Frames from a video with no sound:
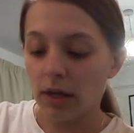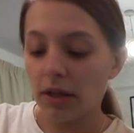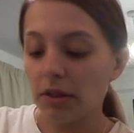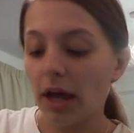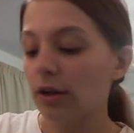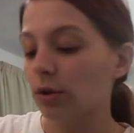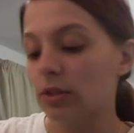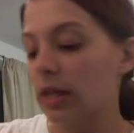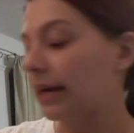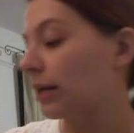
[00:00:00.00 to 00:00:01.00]
That
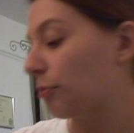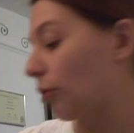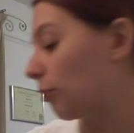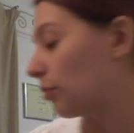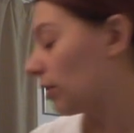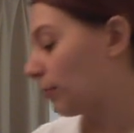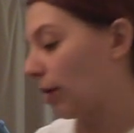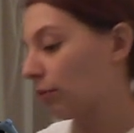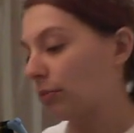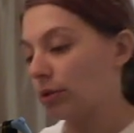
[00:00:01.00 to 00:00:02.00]
looks like an appropriate
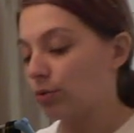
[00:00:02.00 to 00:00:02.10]
amount of milk.